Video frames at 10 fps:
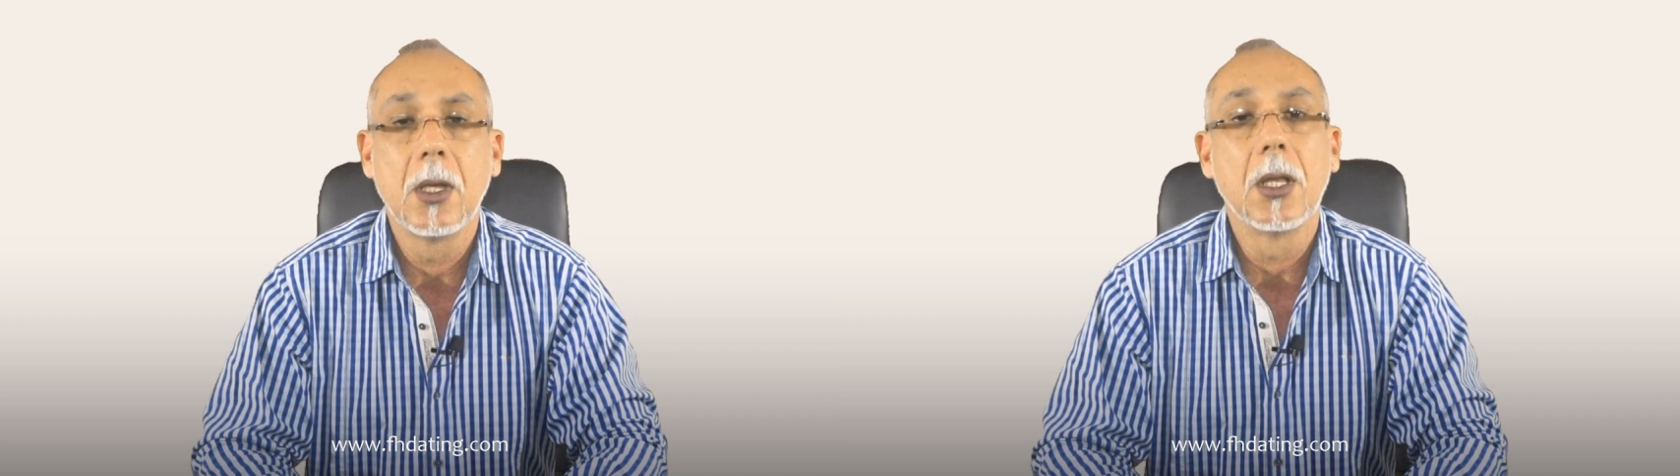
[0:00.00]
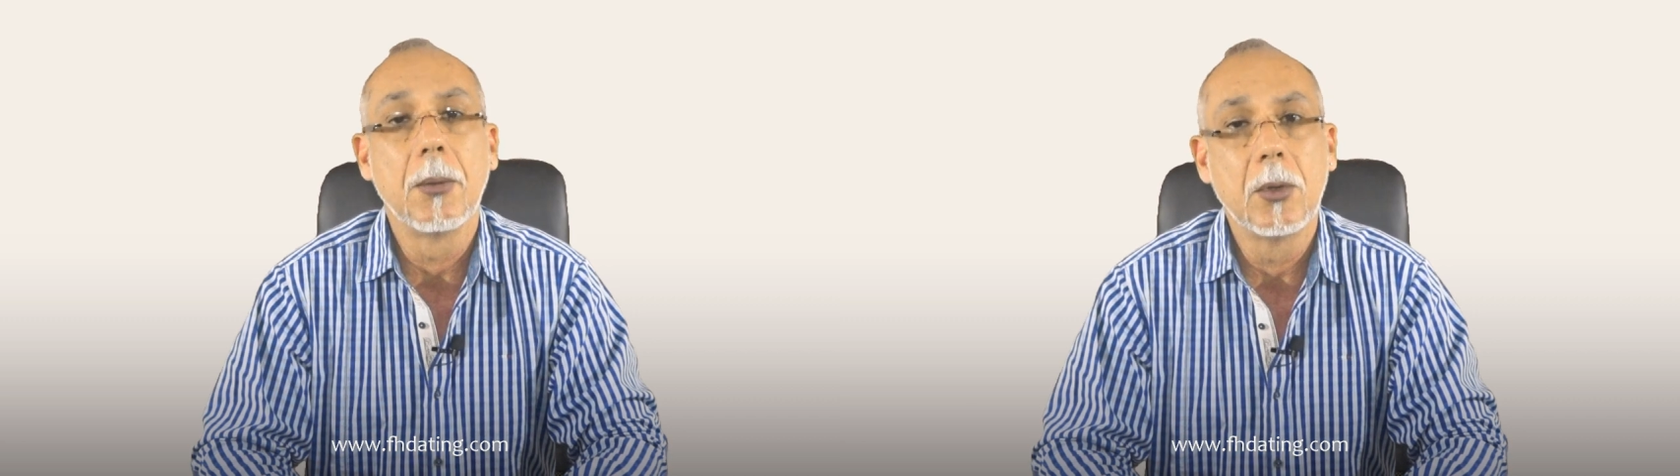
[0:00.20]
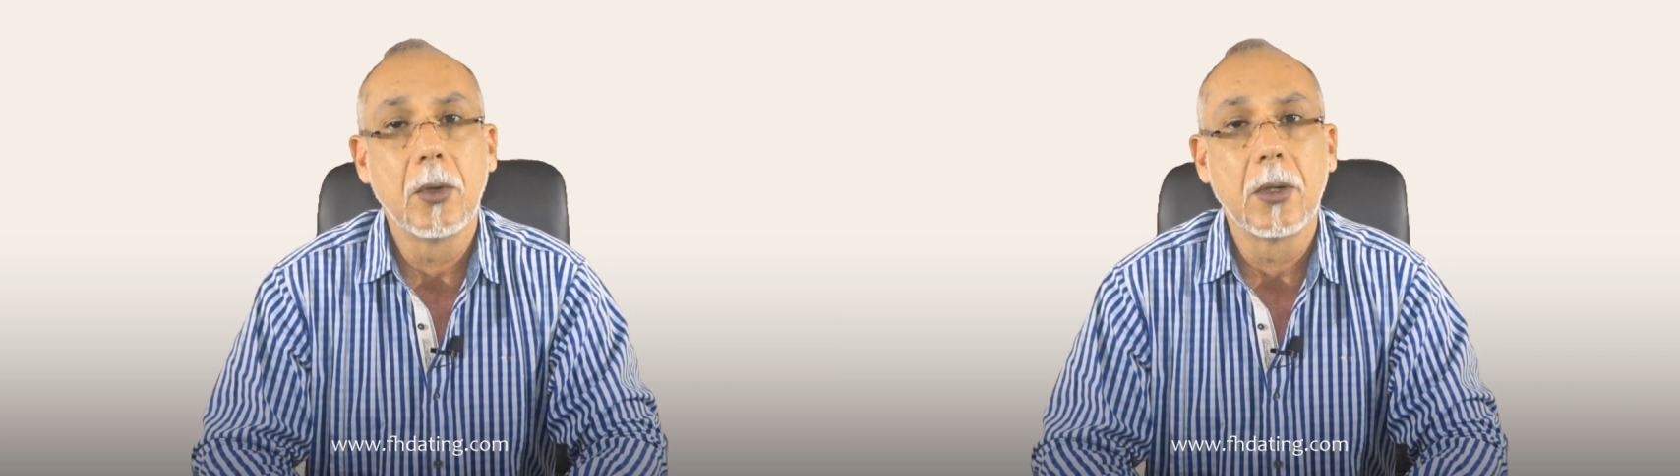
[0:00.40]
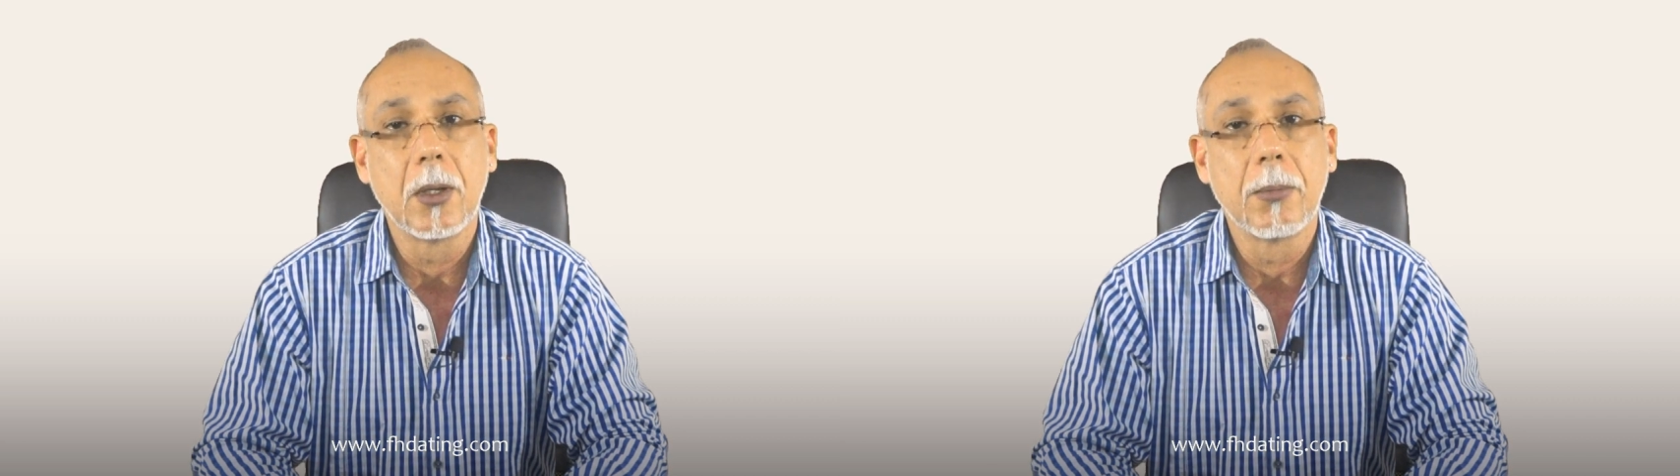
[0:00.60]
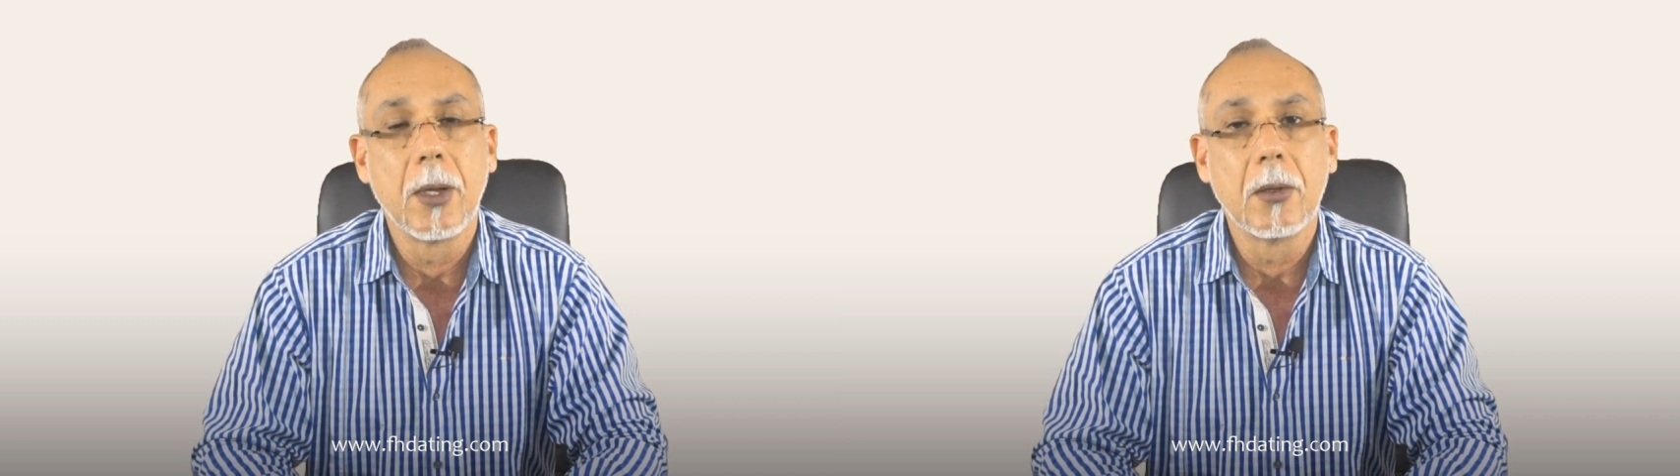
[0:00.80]
And I'm
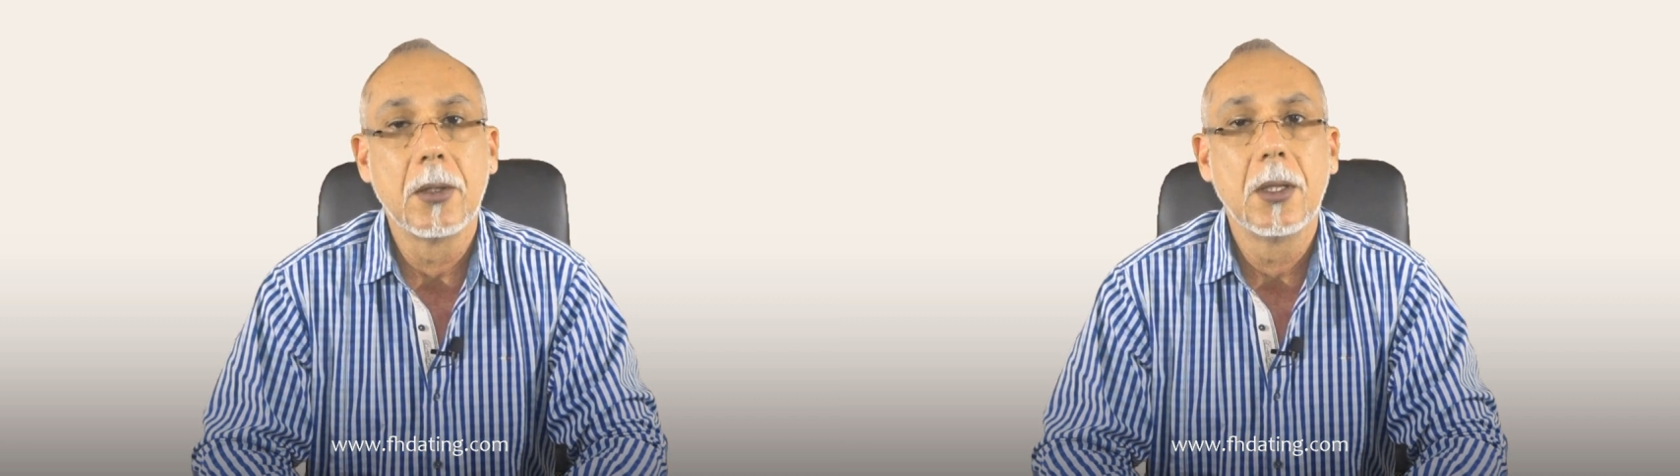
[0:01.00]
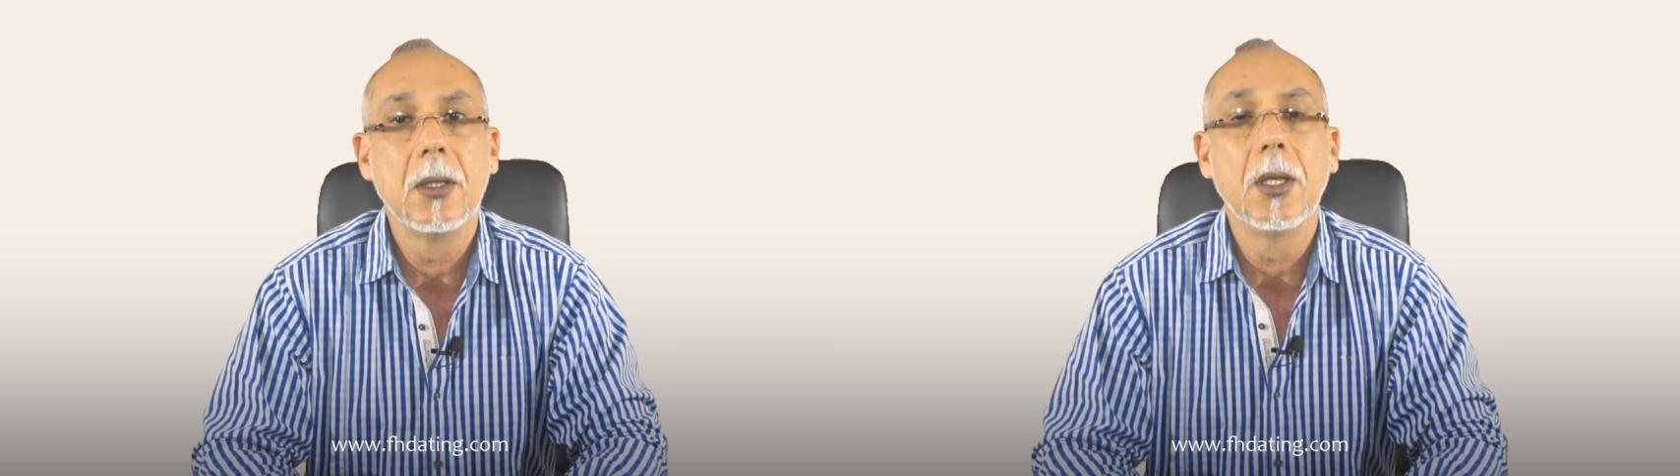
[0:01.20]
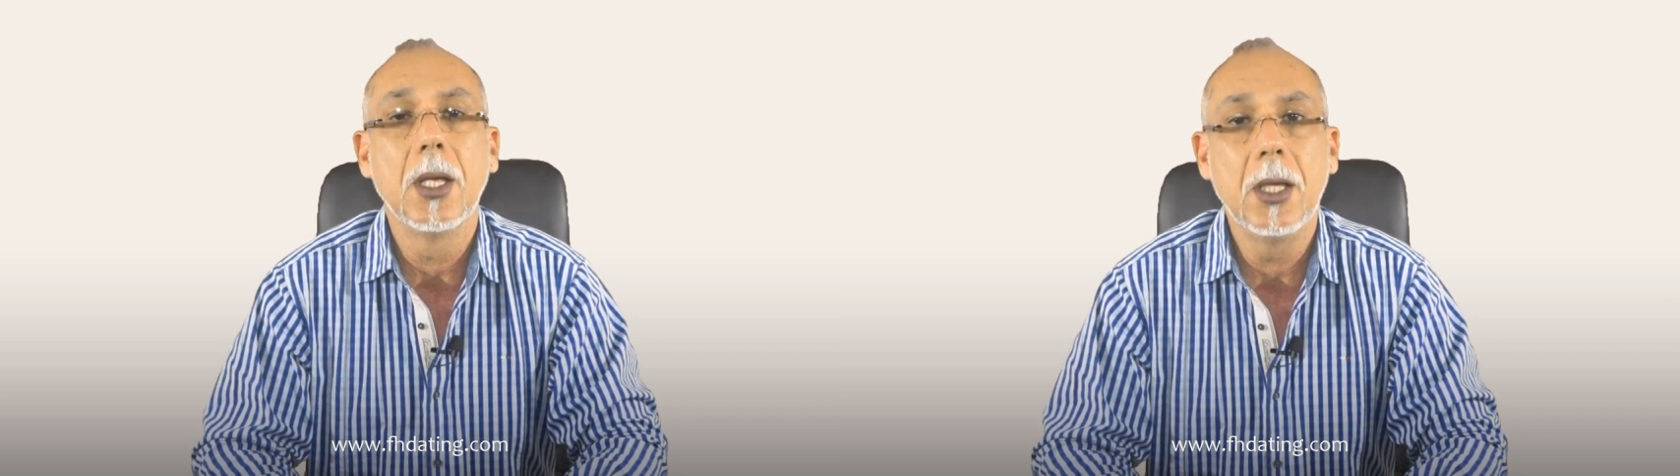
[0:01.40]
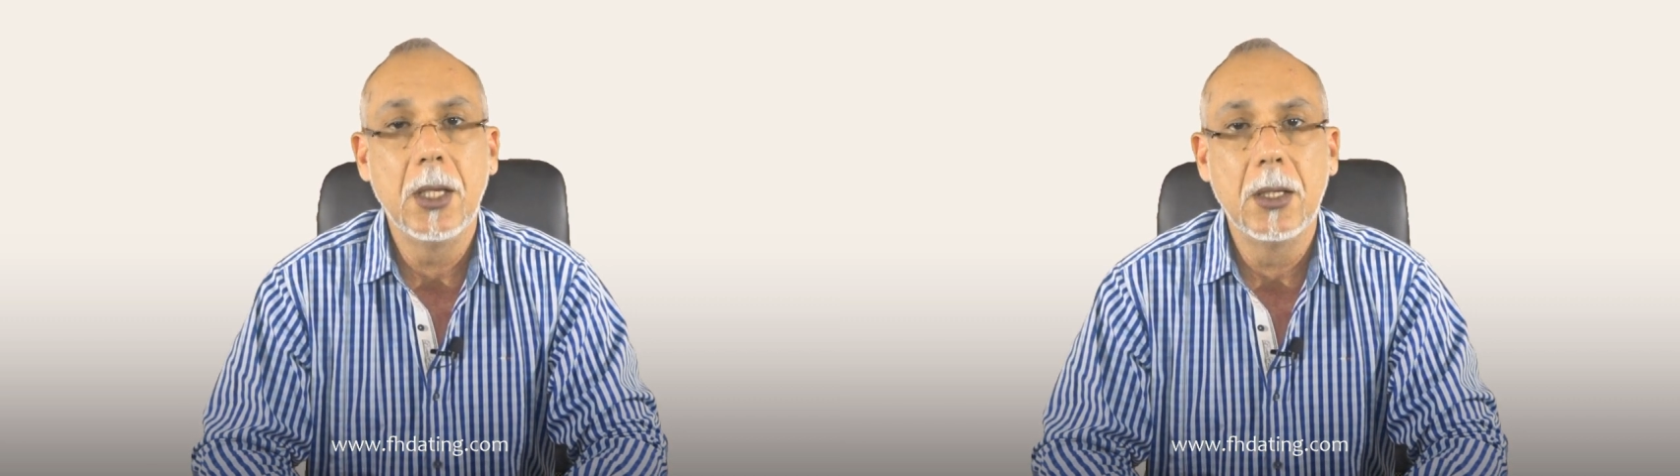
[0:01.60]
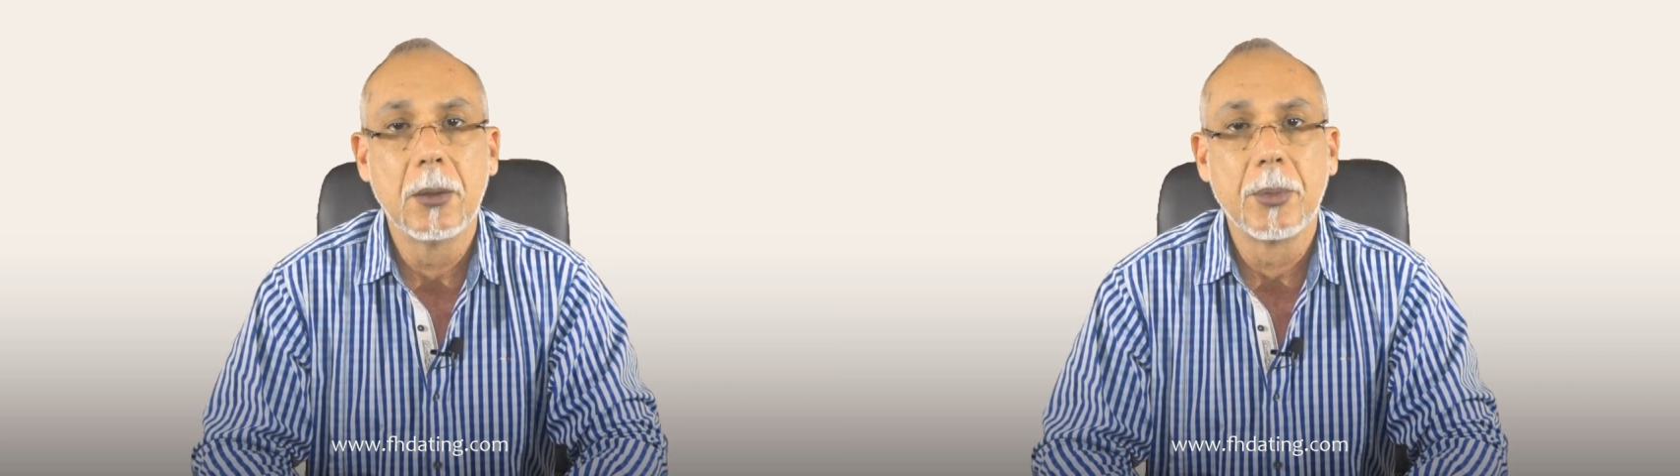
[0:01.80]
talking about the
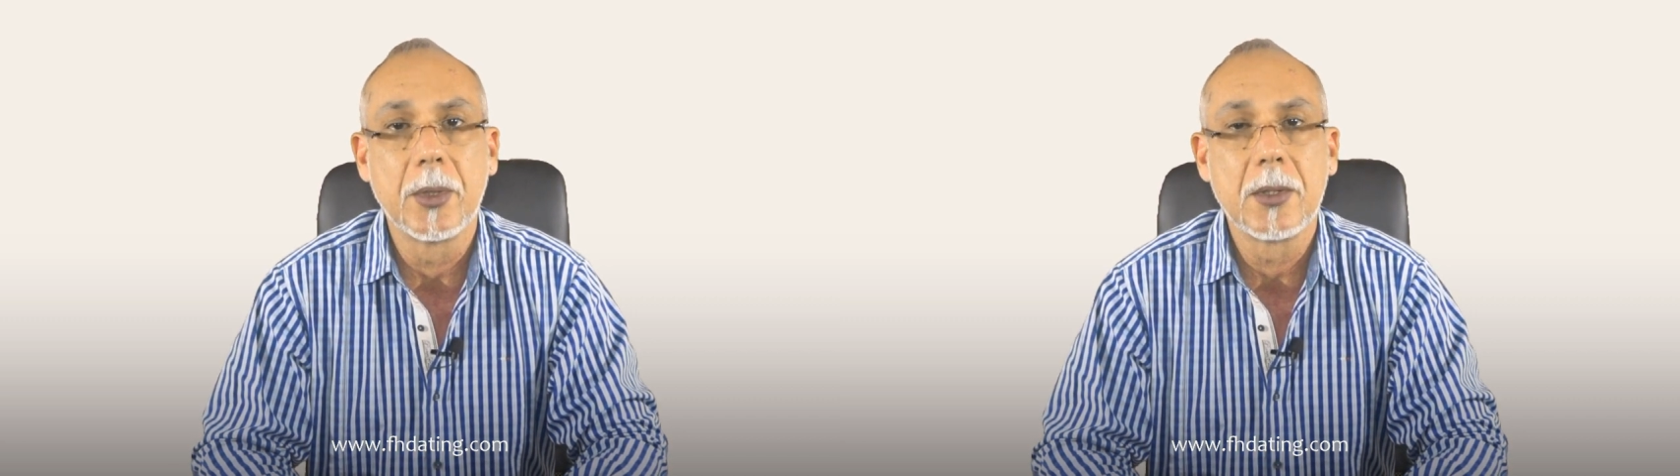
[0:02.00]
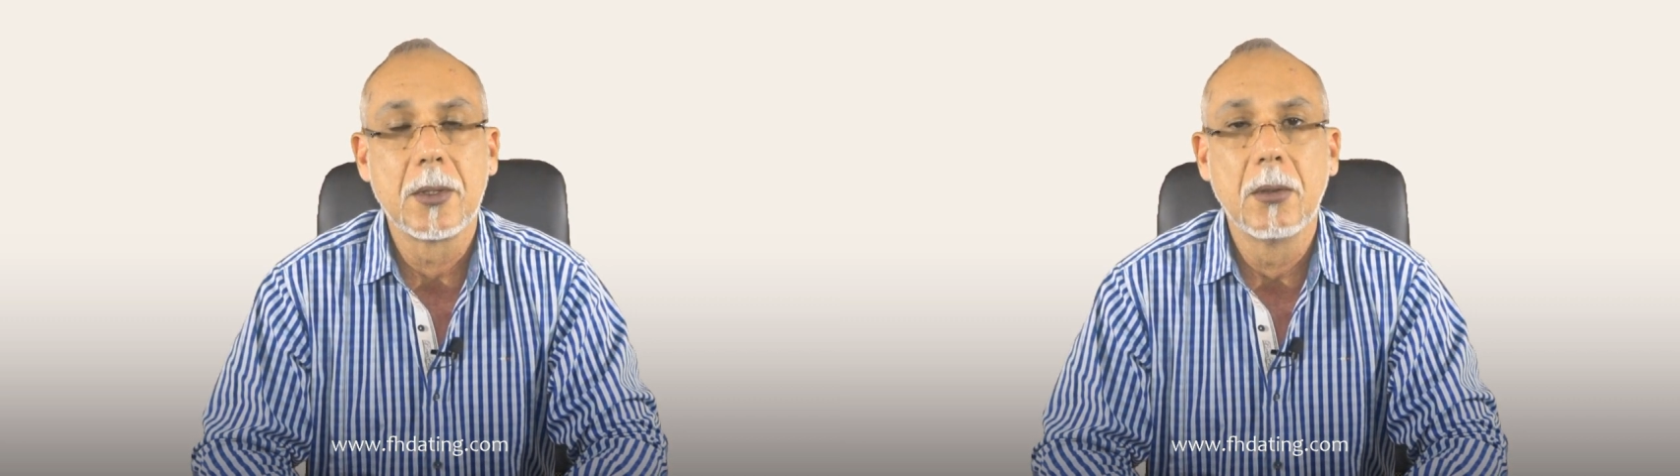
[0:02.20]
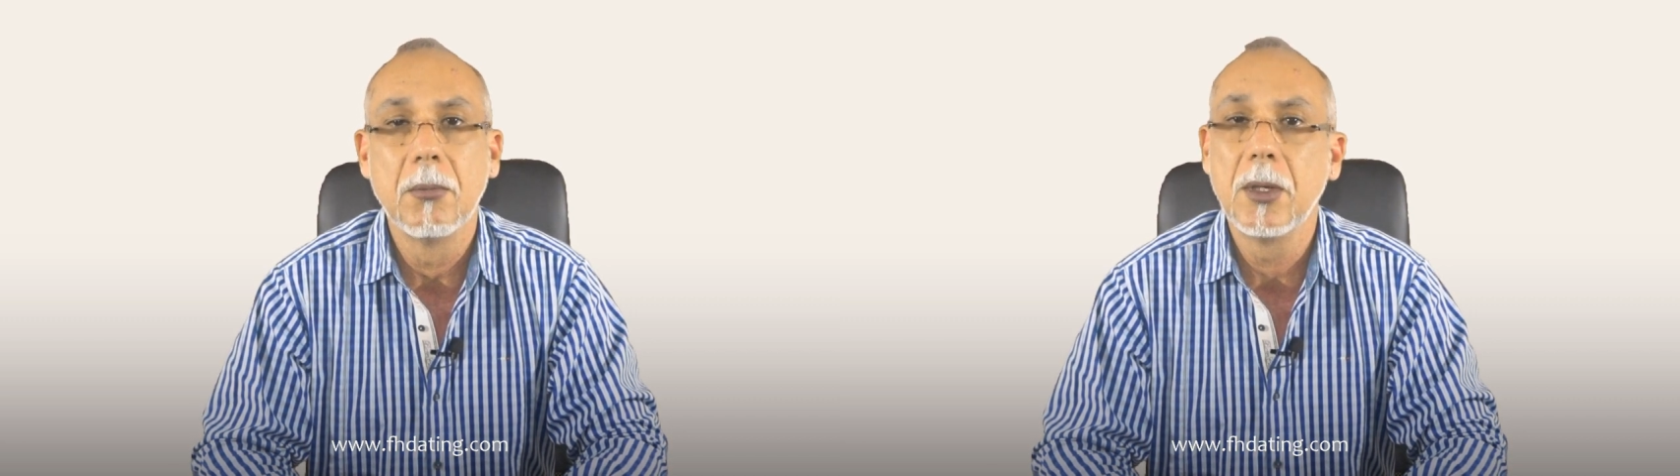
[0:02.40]
inner person,